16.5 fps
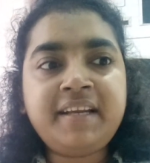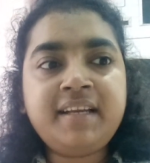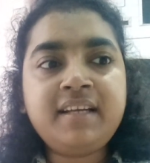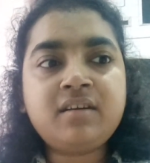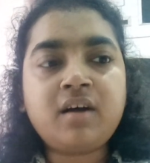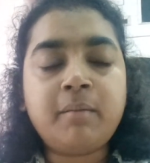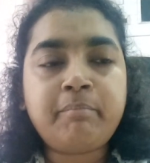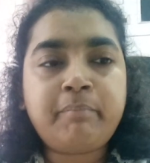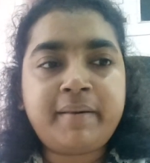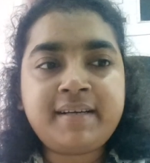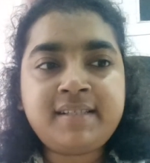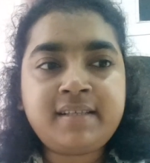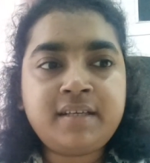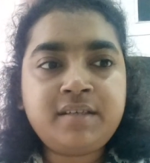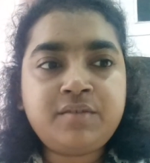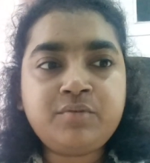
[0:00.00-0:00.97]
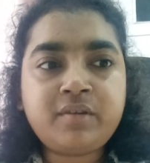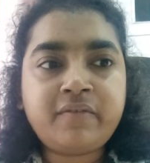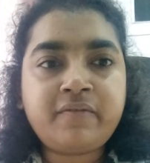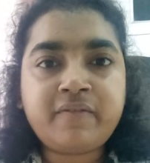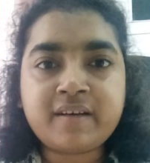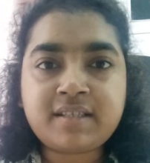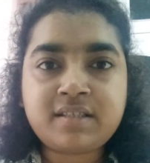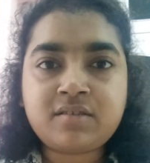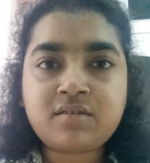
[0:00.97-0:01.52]
in comparison to the
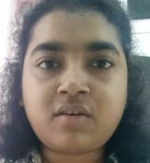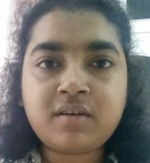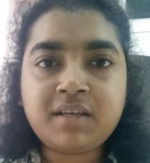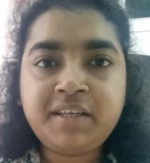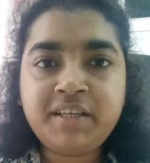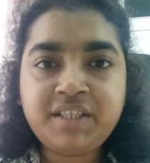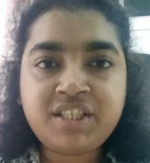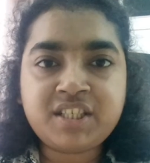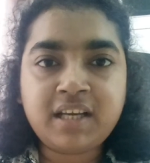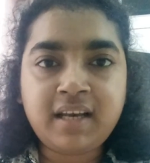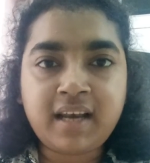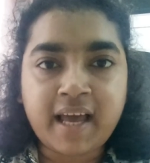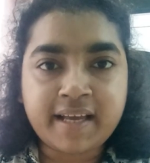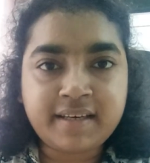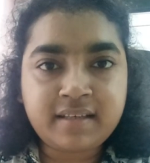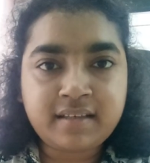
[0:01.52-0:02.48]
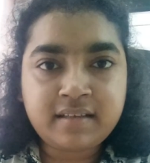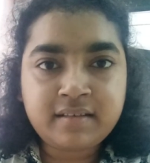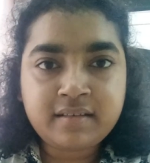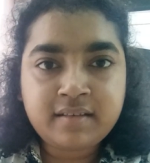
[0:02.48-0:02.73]
first or initial line,